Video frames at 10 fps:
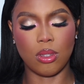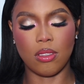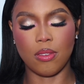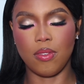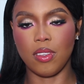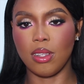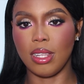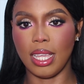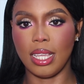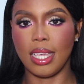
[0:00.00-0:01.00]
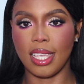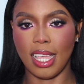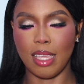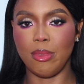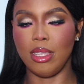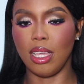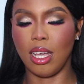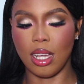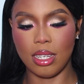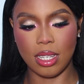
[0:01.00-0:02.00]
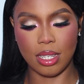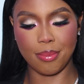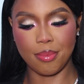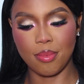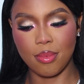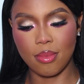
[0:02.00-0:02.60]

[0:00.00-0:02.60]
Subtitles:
want to feel like I'm in a garden.